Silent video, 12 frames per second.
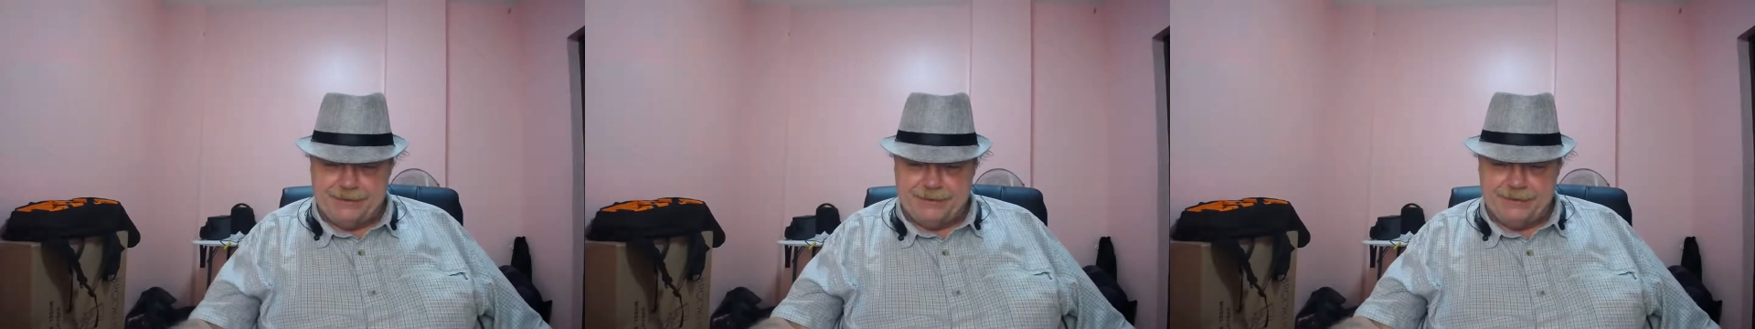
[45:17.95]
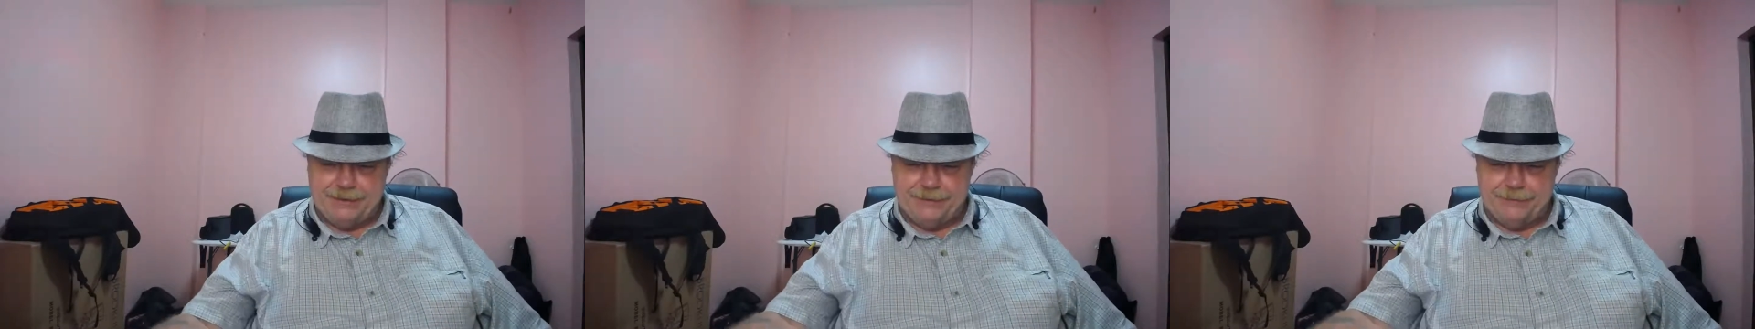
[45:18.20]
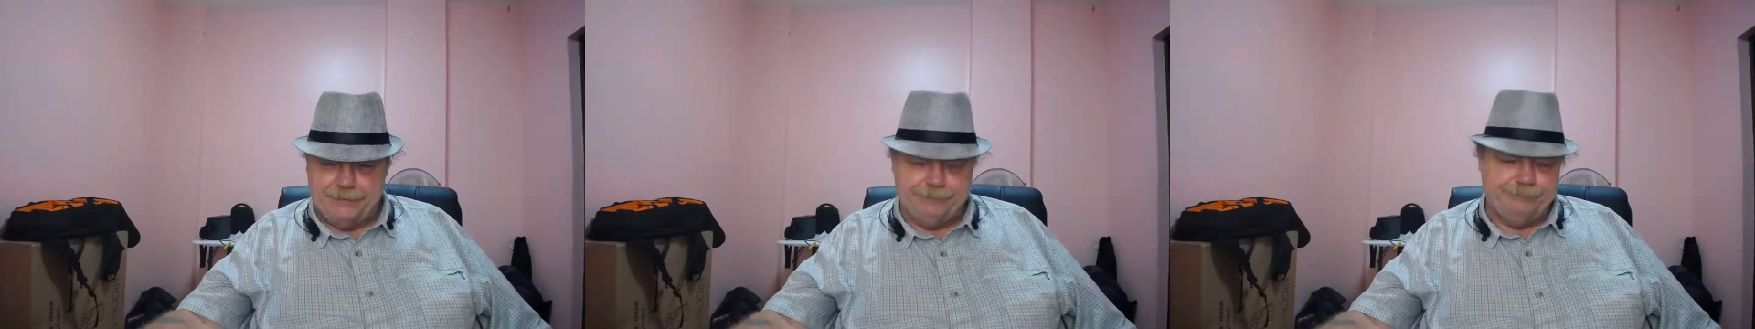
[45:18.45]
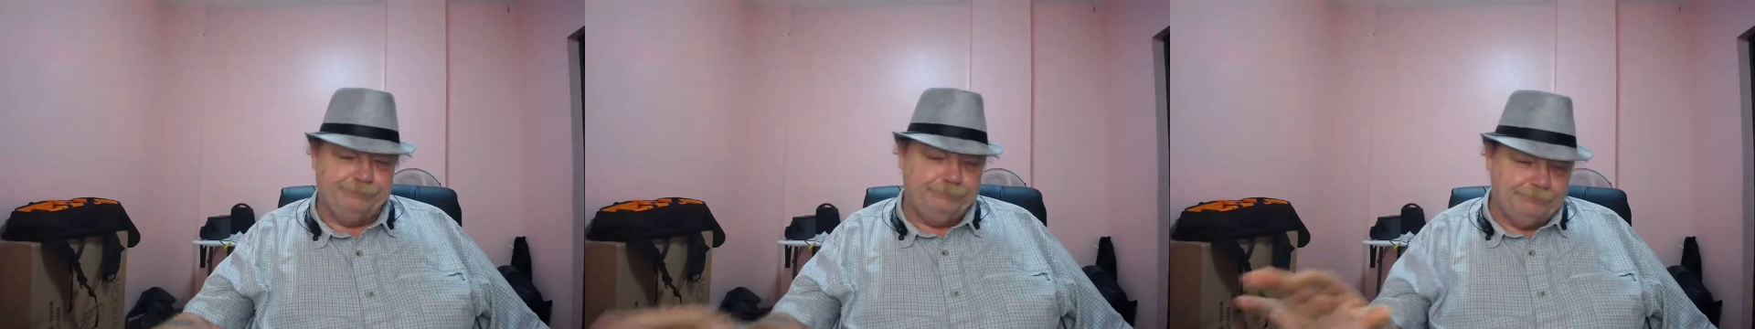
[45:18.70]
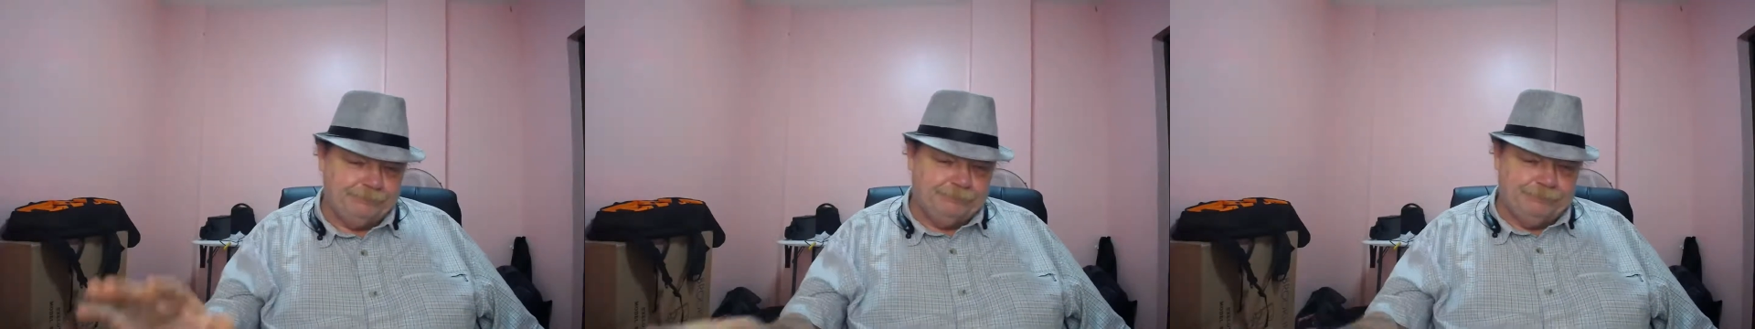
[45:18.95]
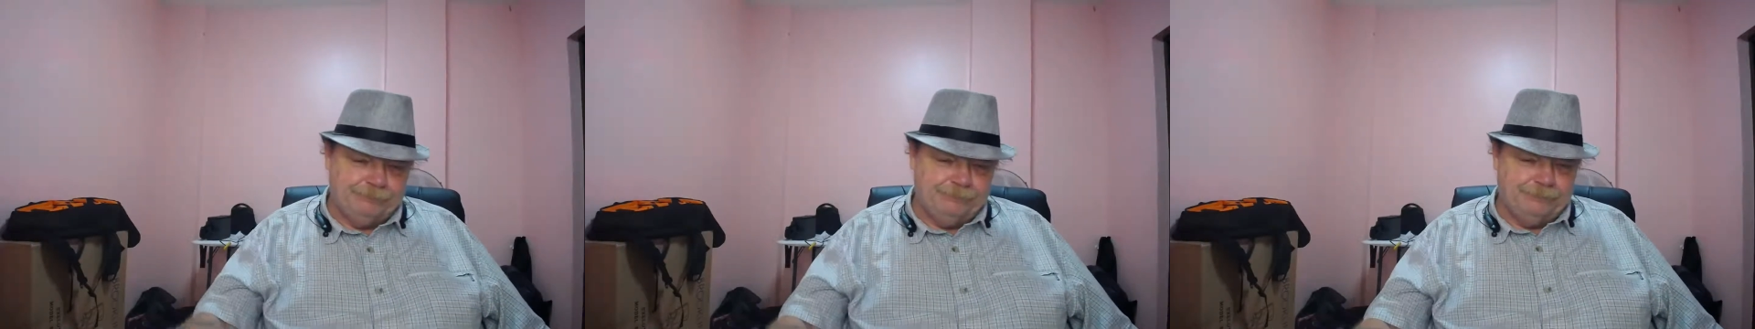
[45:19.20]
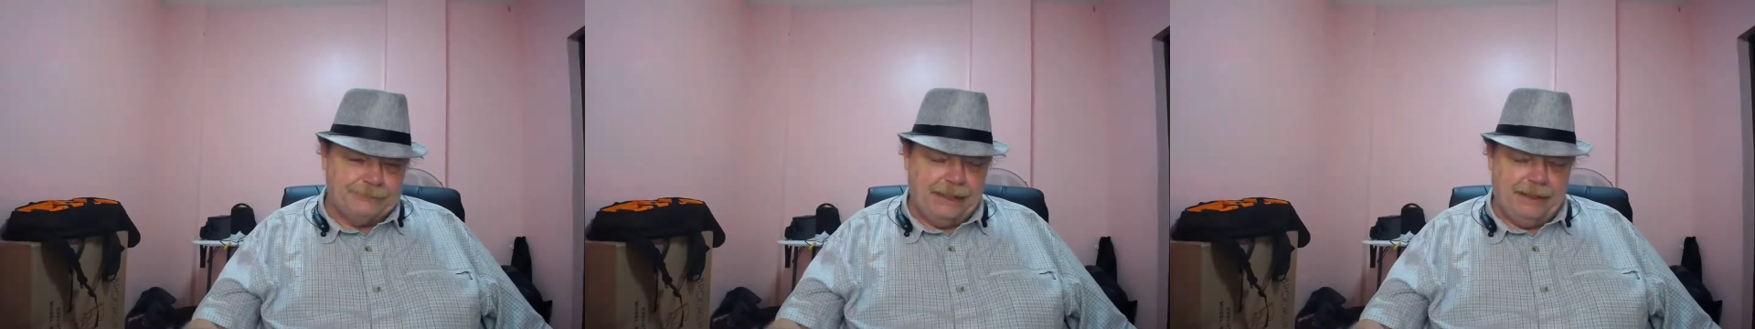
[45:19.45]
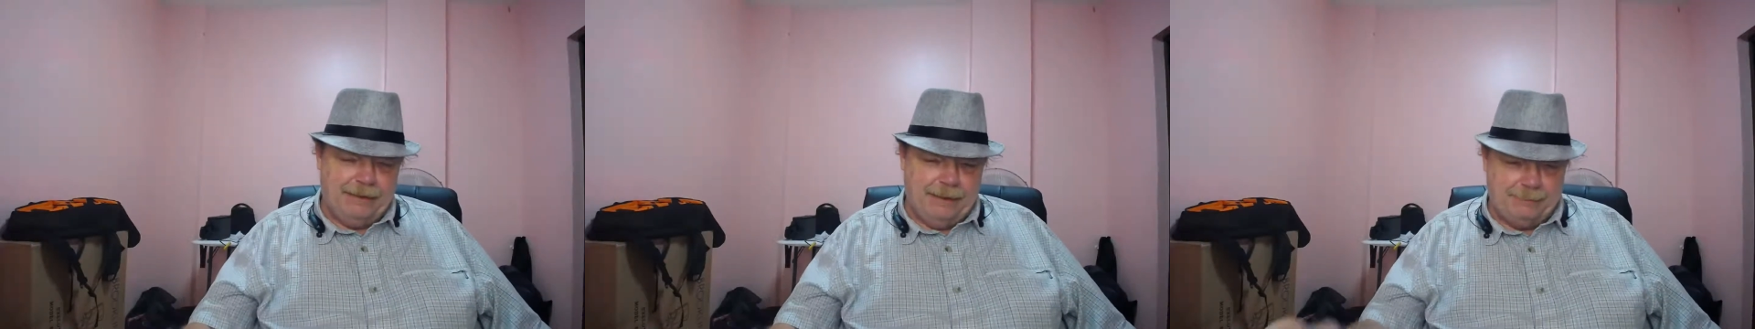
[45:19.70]
So
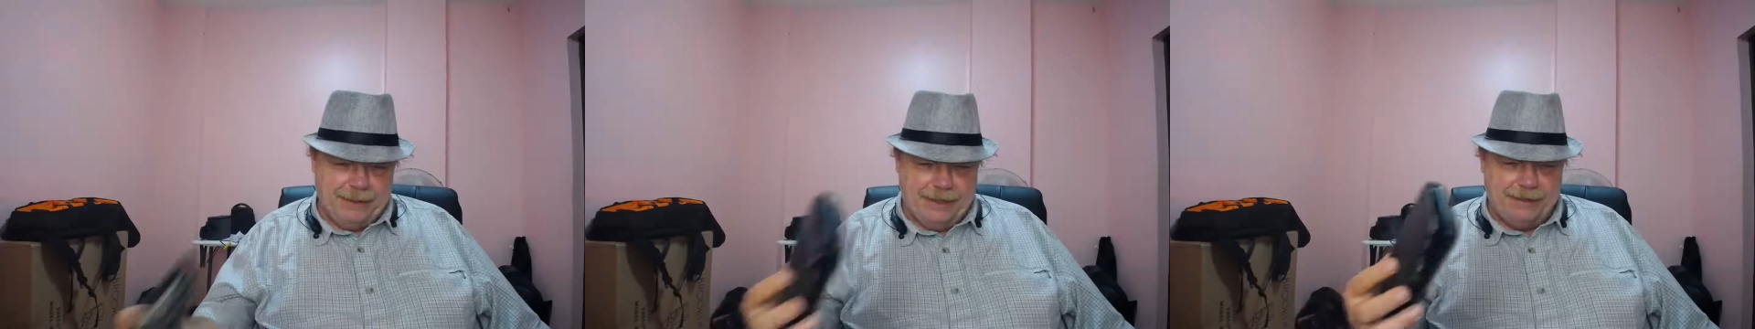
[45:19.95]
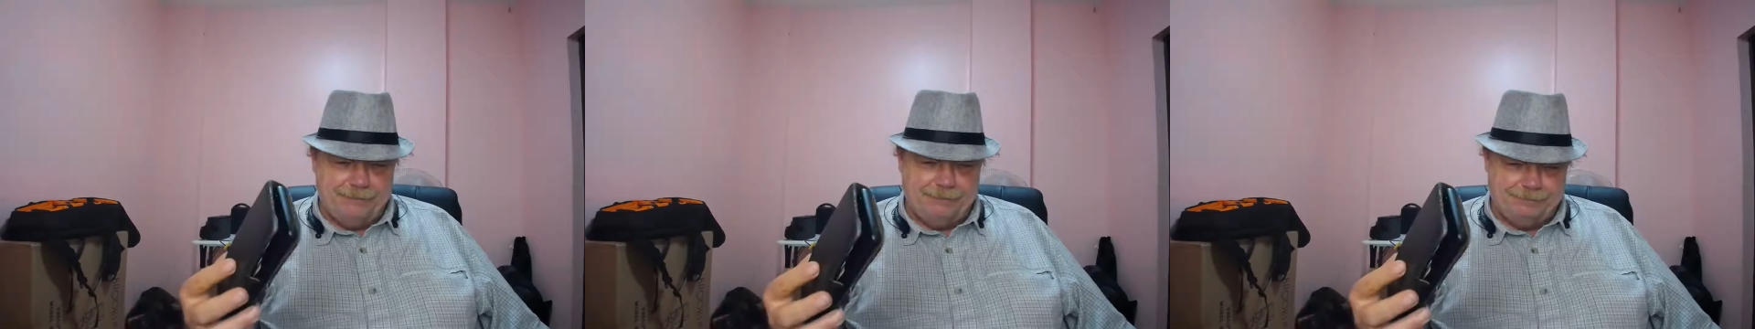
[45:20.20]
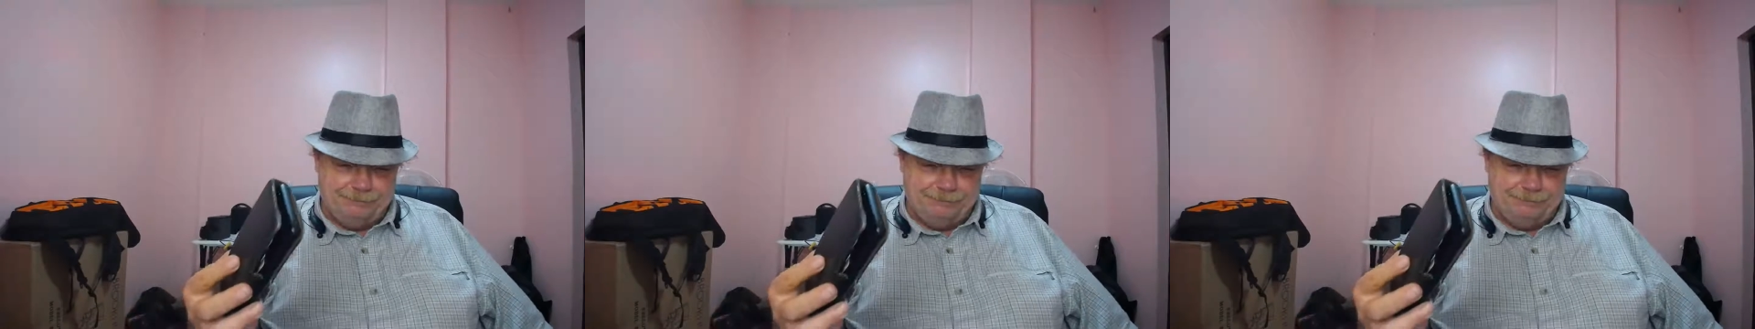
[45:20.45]
I'm kind of,